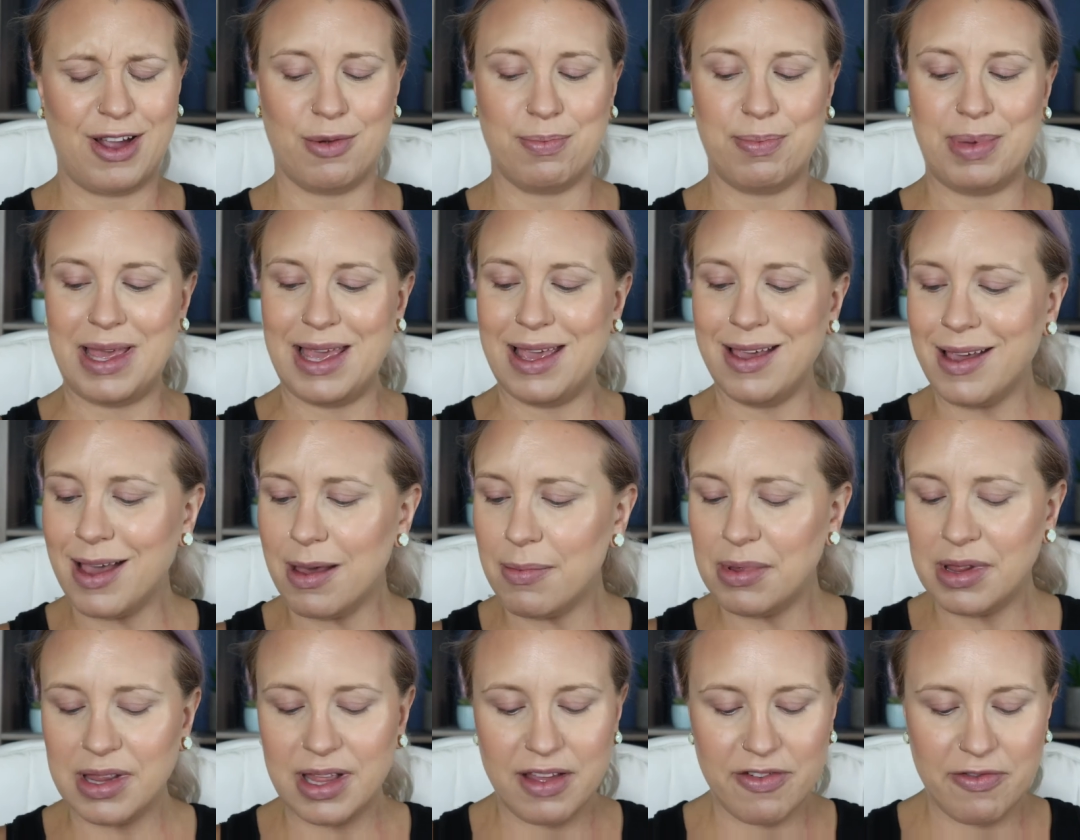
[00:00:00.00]
Pink, I
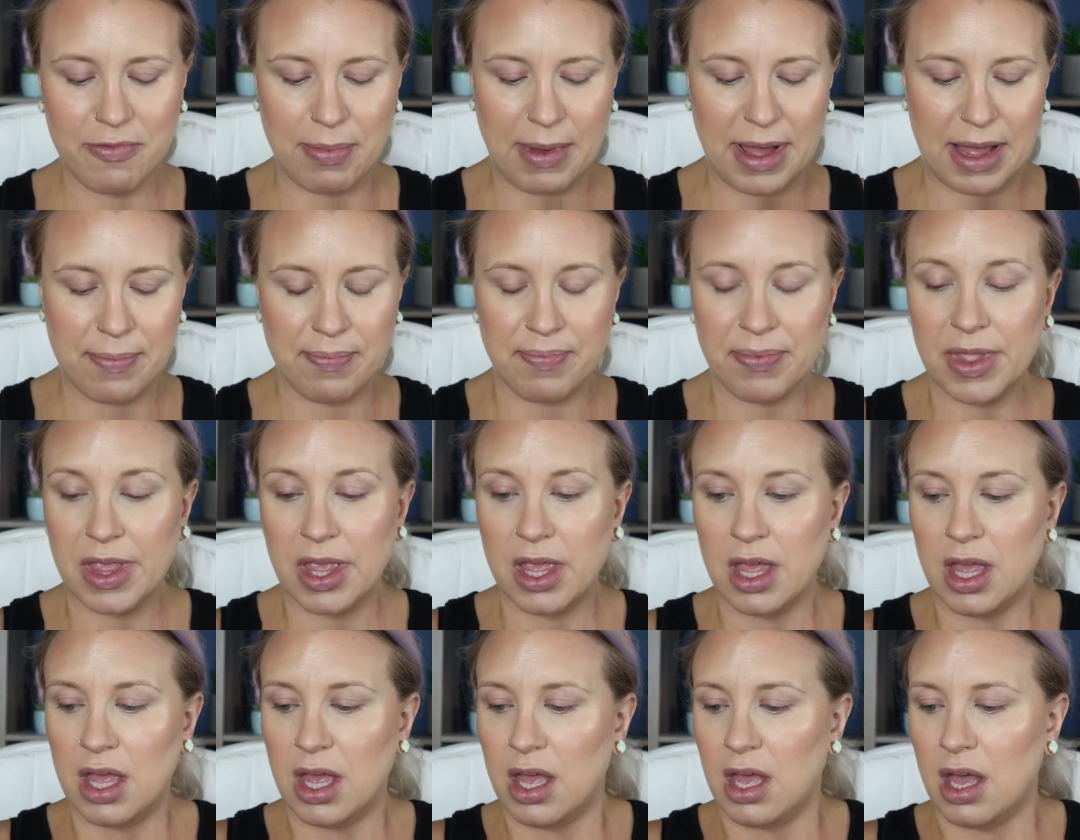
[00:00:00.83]
believe, but
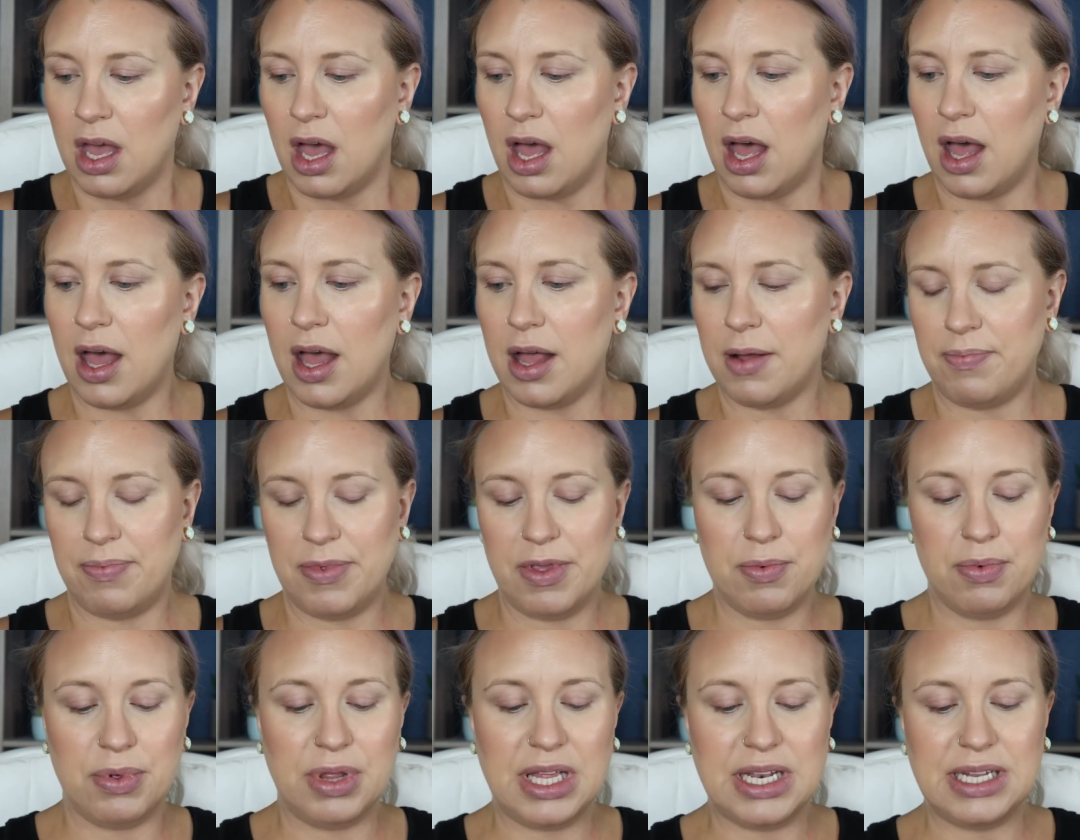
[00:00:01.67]

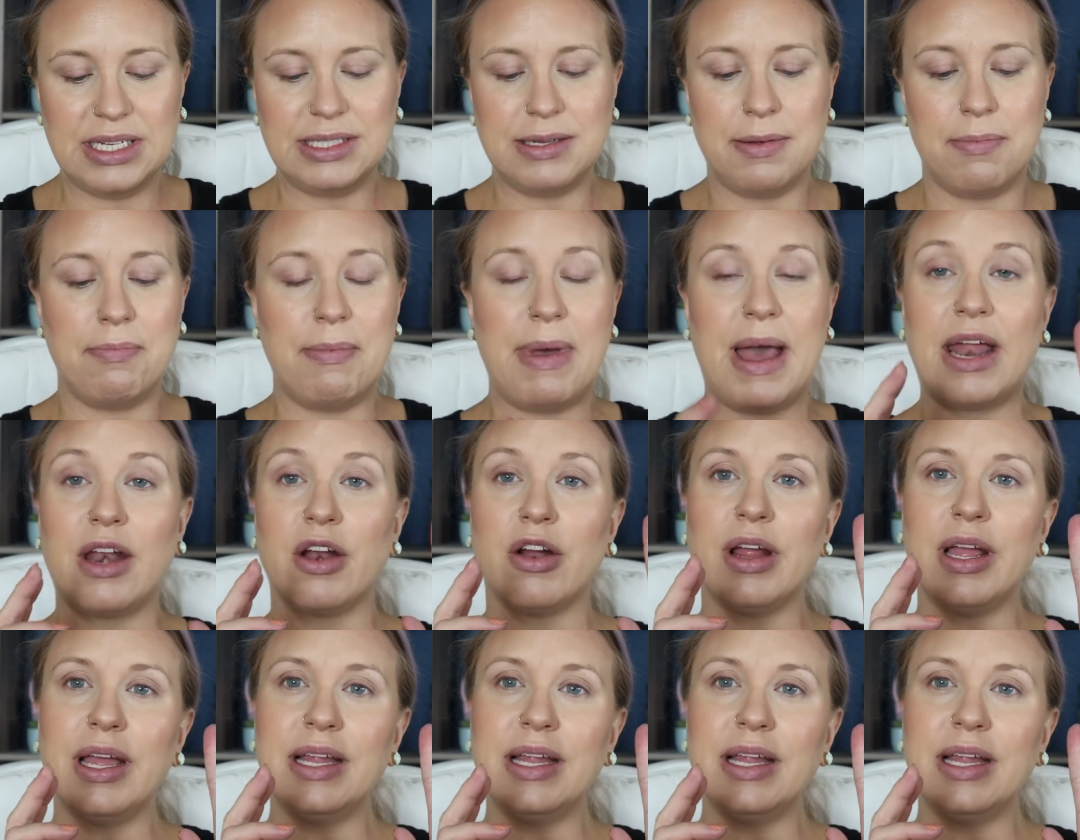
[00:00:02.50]
it really doesn't matter.